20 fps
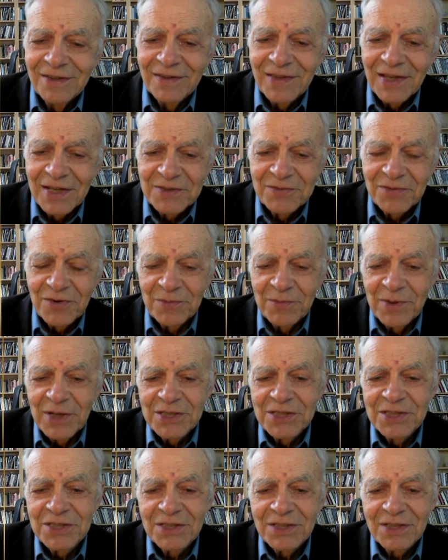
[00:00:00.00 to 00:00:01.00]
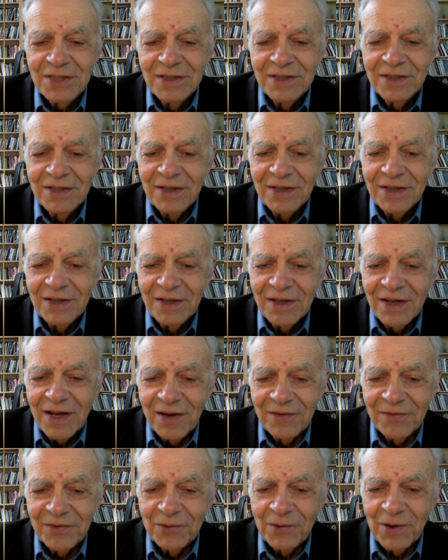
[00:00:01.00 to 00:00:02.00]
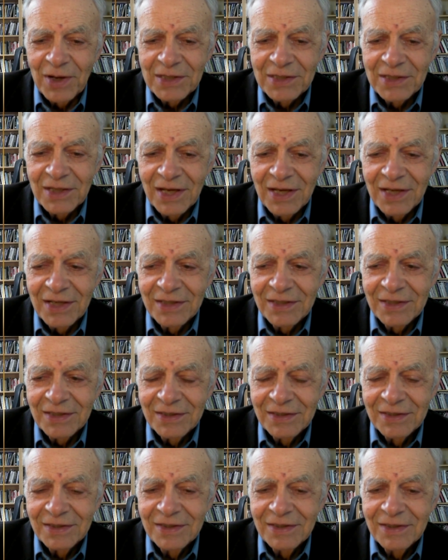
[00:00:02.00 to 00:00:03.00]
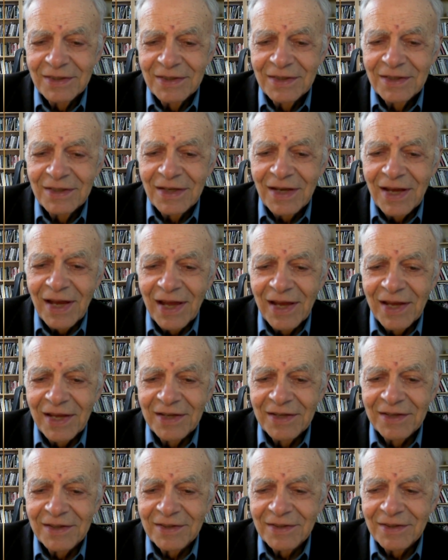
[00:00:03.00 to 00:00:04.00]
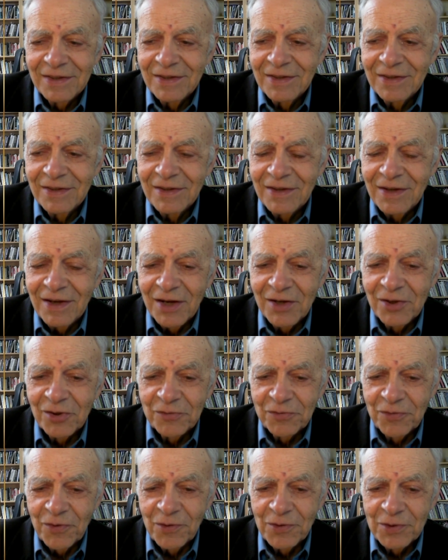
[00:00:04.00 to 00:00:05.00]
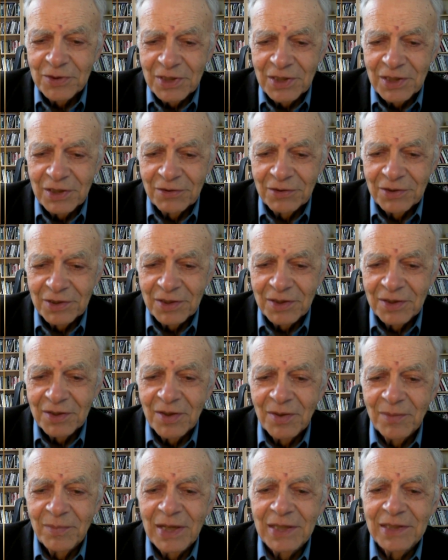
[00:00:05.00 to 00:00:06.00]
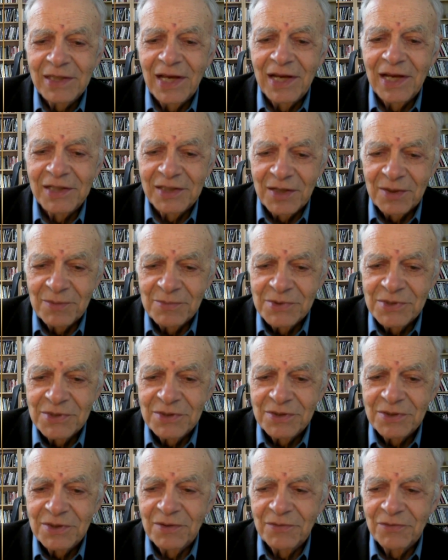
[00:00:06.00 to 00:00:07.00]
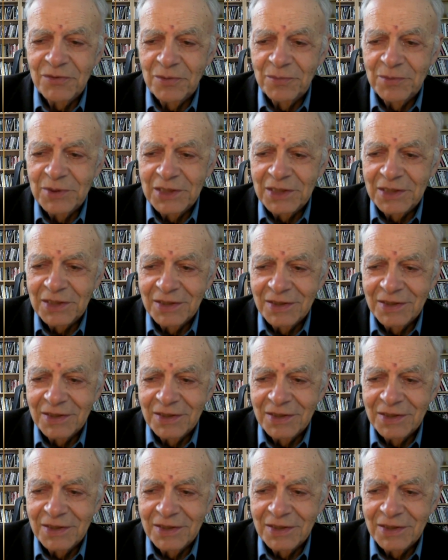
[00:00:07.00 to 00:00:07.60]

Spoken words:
Thanks very much. Have a great day, and I look forward to hearing about the outcomes of your meeting.